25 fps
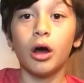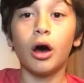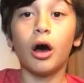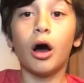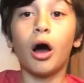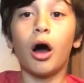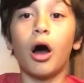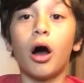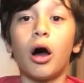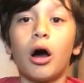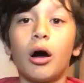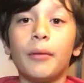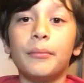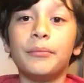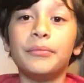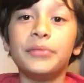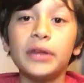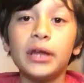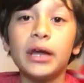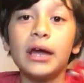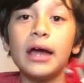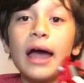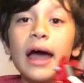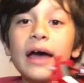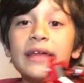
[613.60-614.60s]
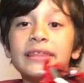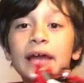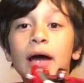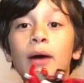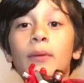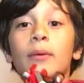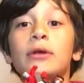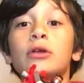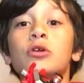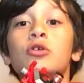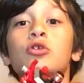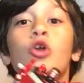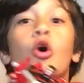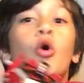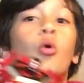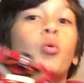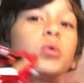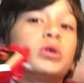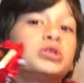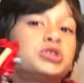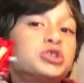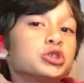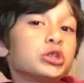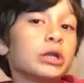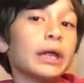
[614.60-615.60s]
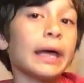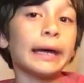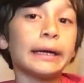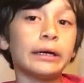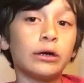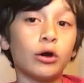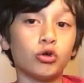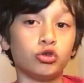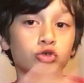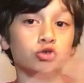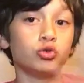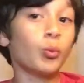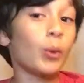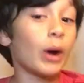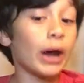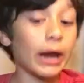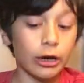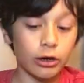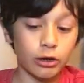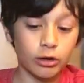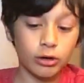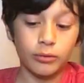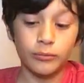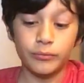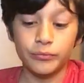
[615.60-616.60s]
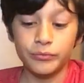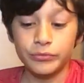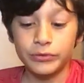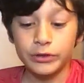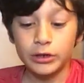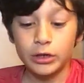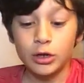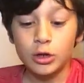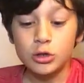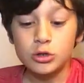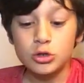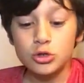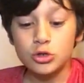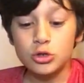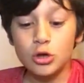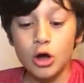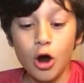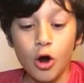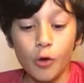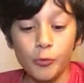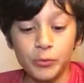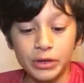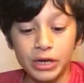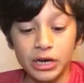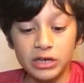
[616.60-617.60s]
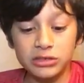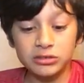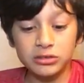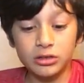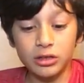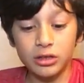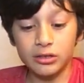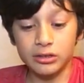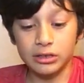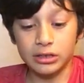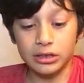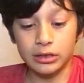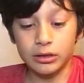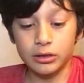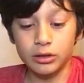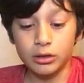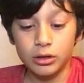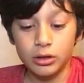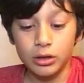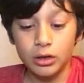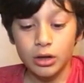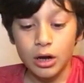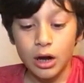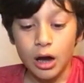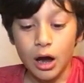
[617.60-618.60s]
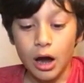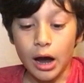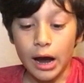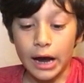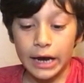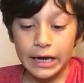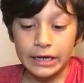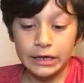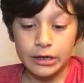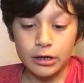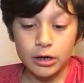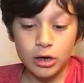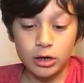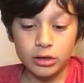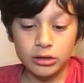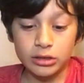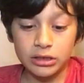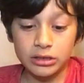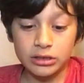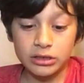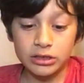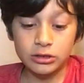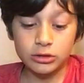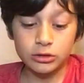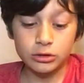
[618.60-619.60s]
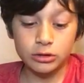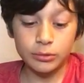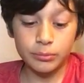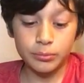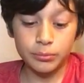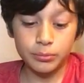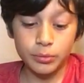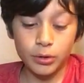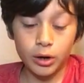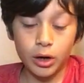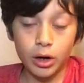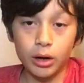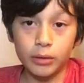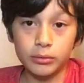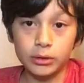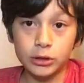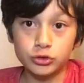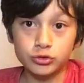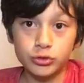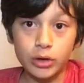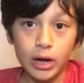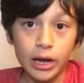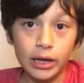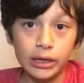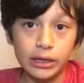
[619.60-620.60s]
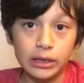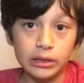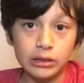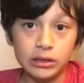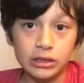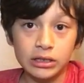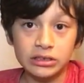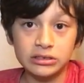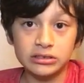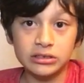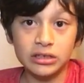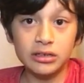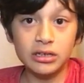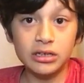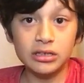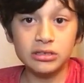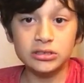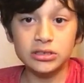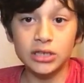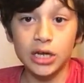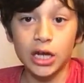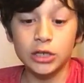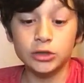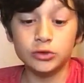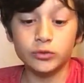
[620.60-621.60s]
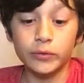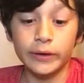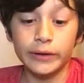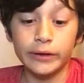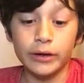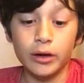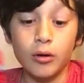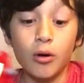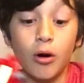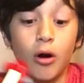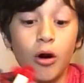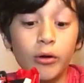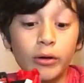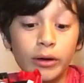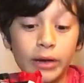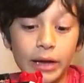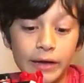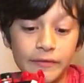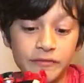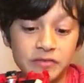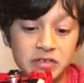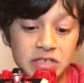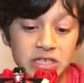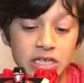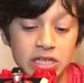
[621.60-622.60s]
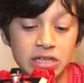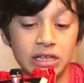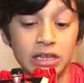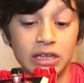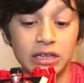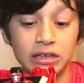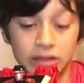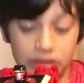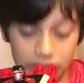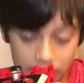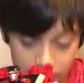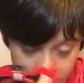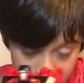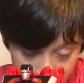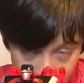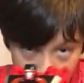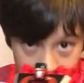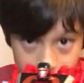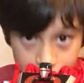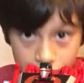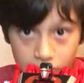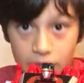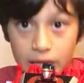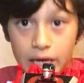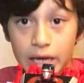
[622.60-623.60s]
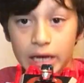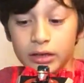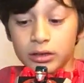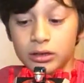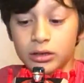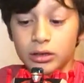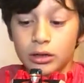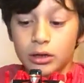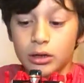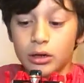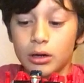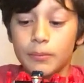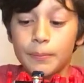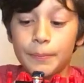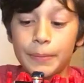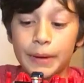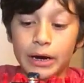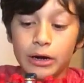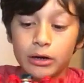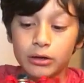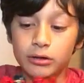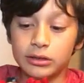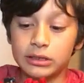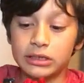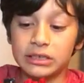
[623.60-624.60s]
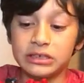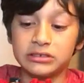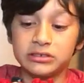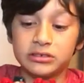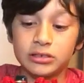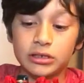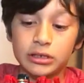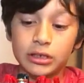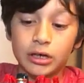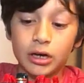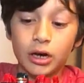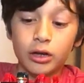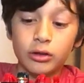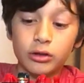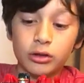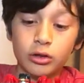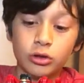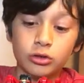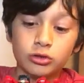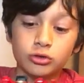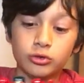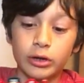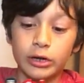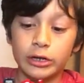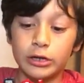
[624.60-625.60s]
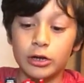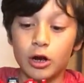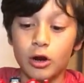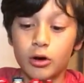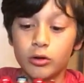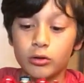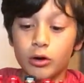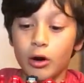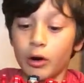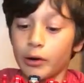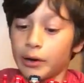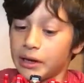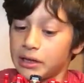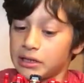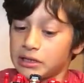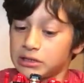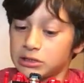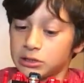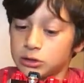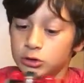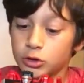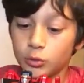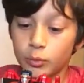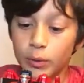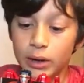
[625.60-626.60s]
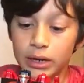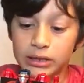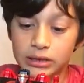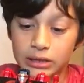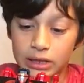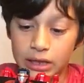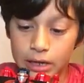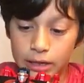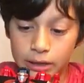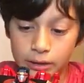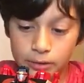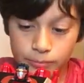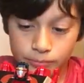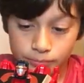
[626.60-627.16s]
And that way you know which leg goes where. So because of the lean, I know the dragon leans to this side, so I know, okay, this is the left leg. Bear leans to the other, so I know, okay, this is the right leg.